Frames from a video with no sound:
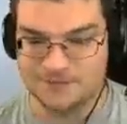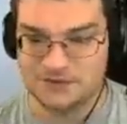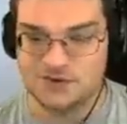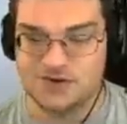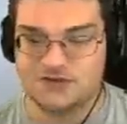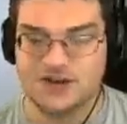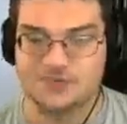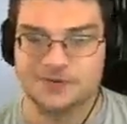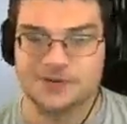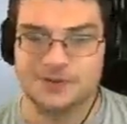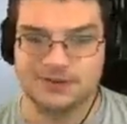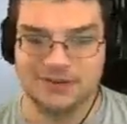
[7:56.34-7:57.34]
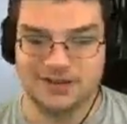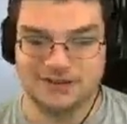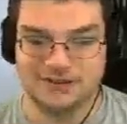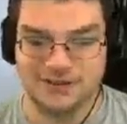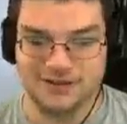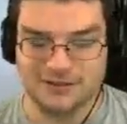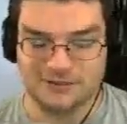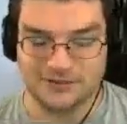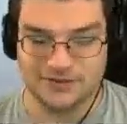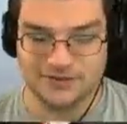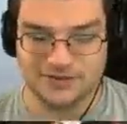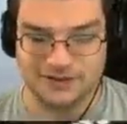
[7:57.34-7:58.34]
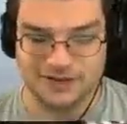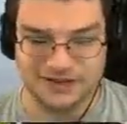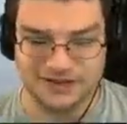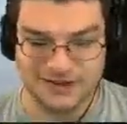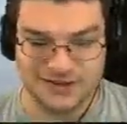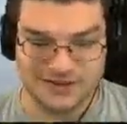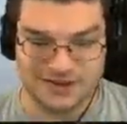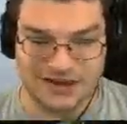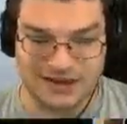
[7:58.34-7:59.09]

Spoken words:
whoever comes up with like the vehicles and the designs they